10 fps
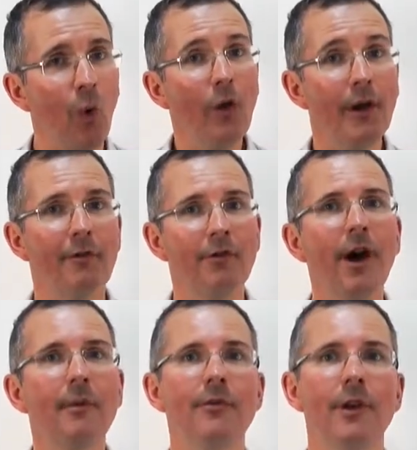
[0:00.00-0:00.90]
all the different
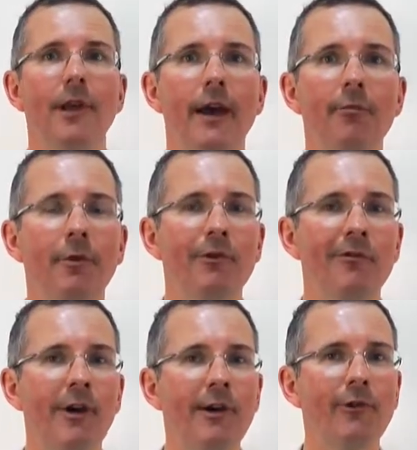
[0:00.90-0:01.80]
types of ETF, but
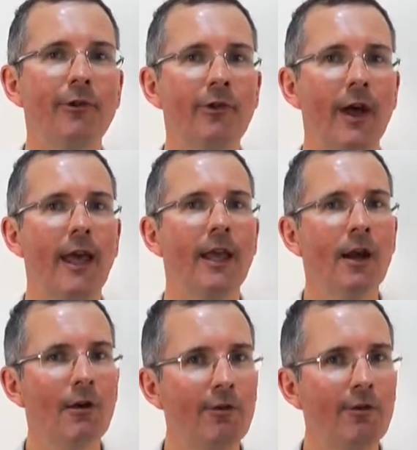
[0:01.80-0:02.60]
suffice it to say,